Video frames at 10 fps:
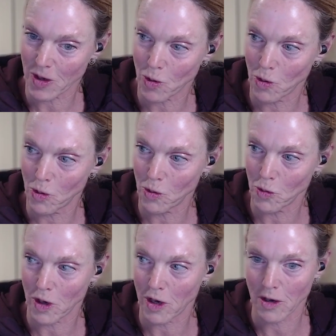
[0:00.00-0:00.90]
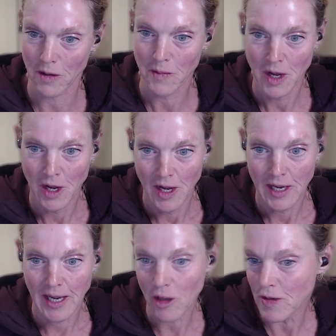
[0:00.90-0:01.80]
the whole uh,
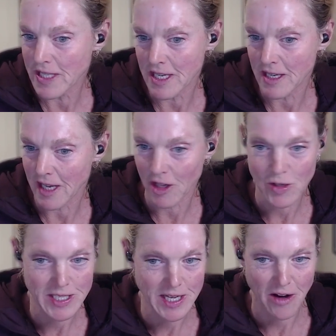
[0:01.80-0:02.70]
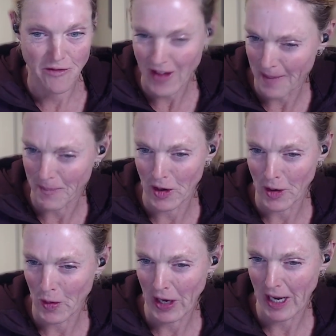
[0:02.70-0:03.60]
calories in, calories out, fat
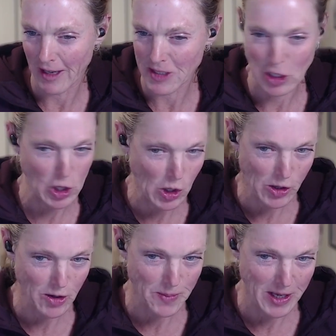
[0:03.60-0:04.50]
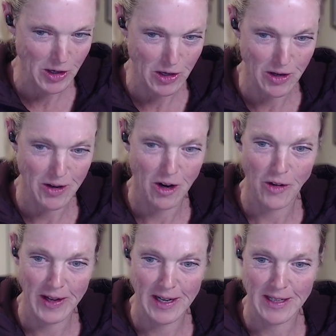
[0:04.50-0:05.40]
burning workouts, the longer the better,
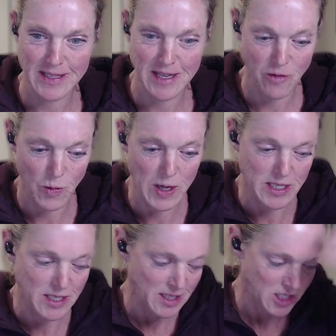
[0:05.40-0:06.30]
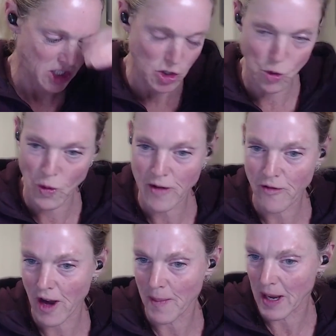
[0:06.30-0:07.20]
all that kind of stuff. And we need just to
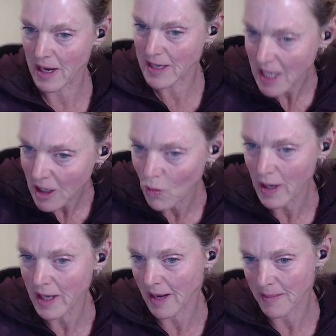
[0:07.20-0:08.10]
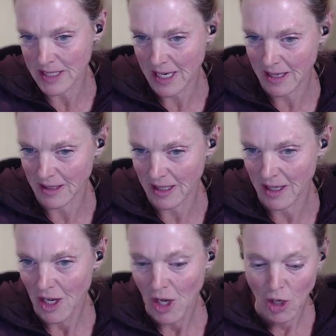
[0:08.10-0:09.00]
reframe it and take away that
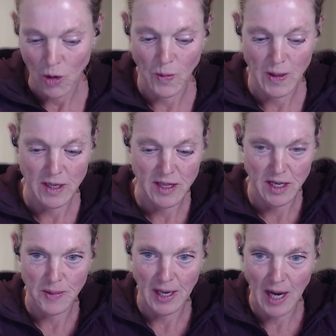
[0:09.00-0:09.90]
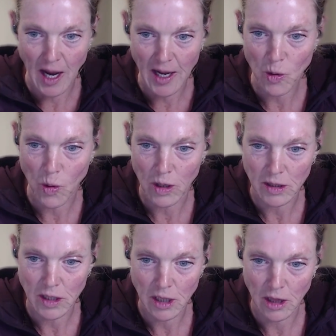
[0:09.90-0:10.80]
mentality. We want to think about high
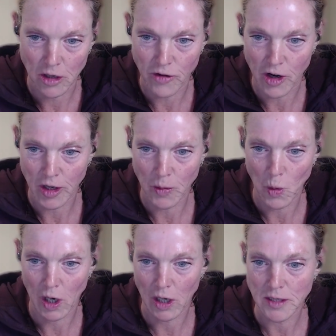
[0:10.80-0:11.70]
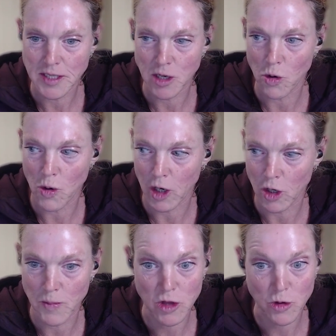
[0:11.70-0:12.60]
quality, low volume work. So it
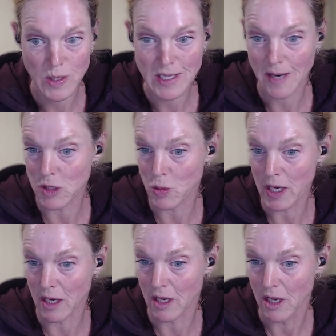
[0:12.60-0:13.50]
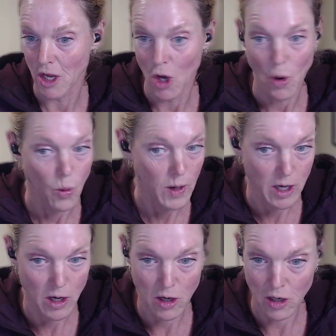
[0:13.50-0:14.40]
could be three times a week where
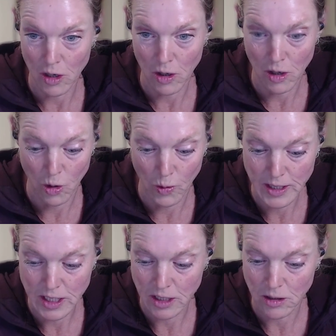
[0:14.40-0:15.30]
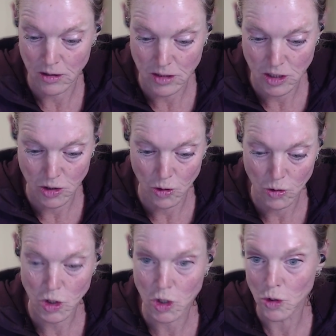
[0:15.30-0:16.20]
you're going to
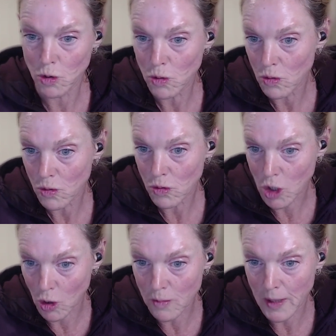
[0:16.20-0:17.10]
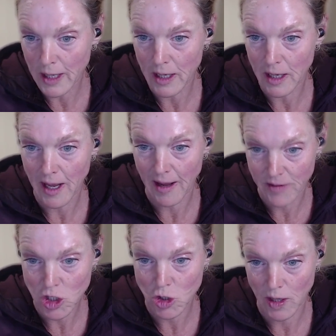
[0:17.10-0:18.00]
do two total body
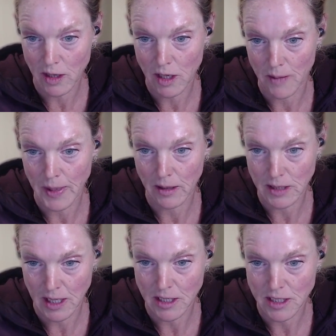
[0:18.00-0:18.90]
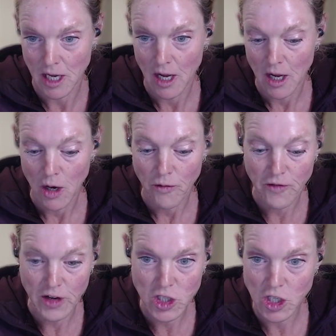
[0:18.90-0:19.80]
heavy strength compound days
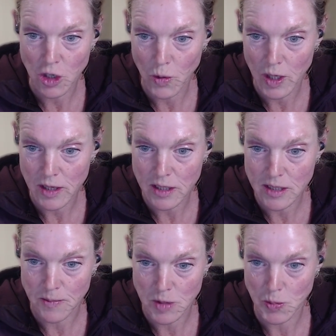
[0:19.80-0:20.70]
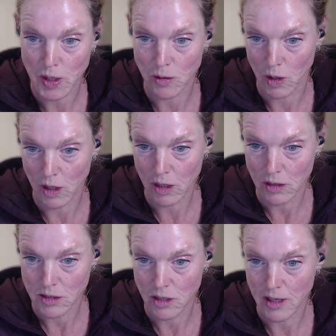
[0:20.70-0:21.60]
finishing with some sprint work.
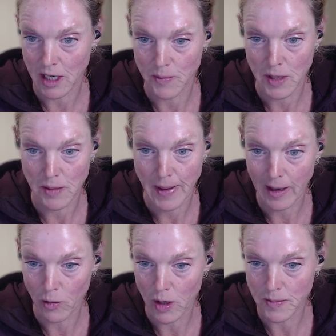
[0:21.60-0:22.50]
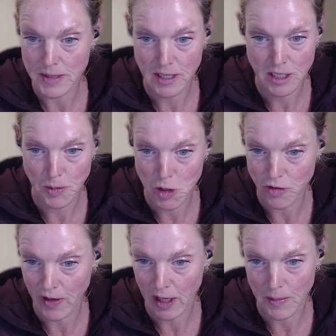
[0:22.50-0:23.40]
So that could be battle ropes,
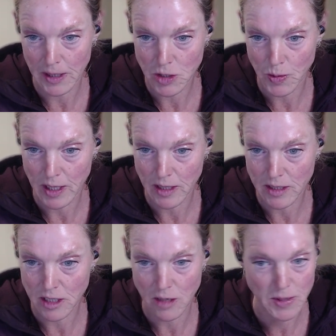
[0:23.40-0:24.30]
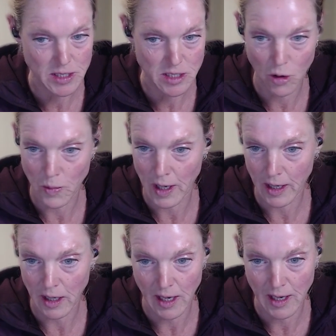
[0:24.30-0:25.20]
explosive kettlebell swings, it could be assault
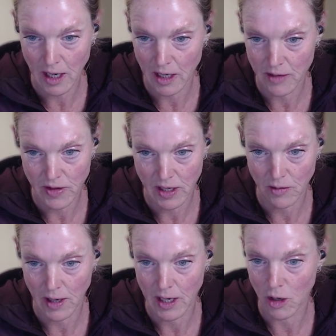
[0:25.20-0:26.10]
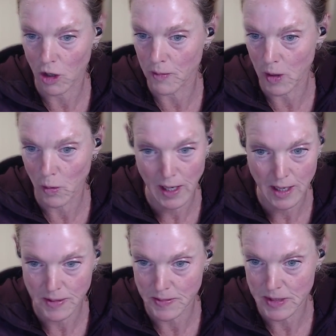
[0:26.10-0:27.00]
bike, any kind of thing, right? It could be
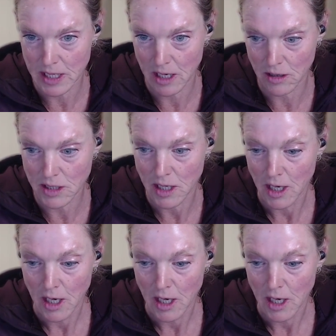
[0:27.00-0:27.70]
running up some stairs.